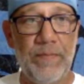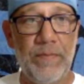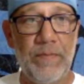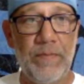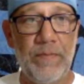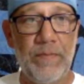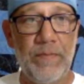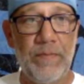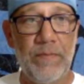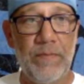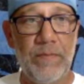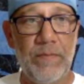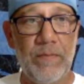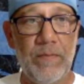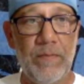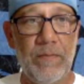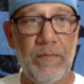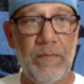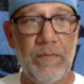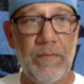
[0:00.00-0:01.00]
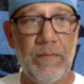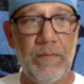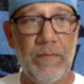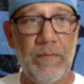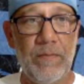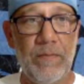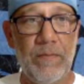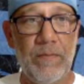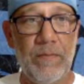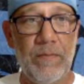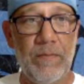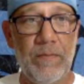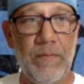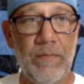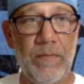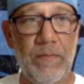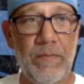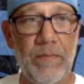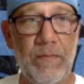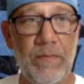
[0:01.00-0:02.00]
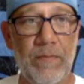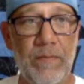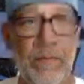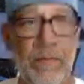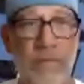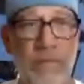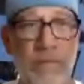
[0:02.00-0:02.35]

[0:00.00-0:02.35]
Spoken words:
[no speech]